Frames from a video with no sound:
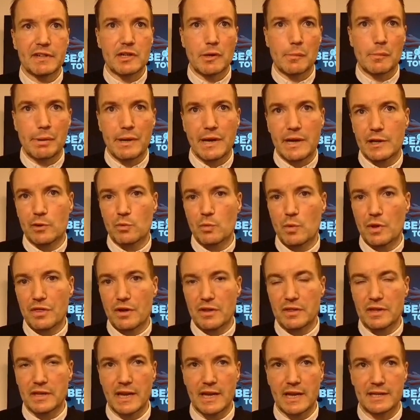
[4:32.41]
compare it with
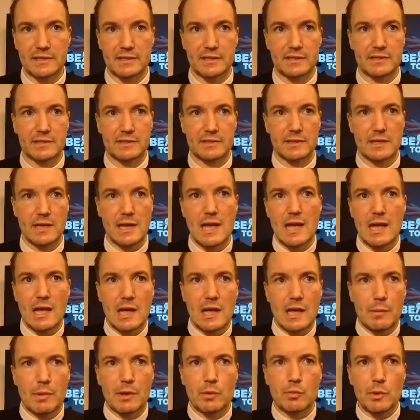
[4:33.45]
other assets.
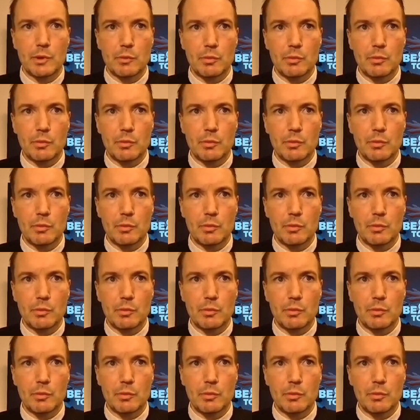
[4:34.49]
But we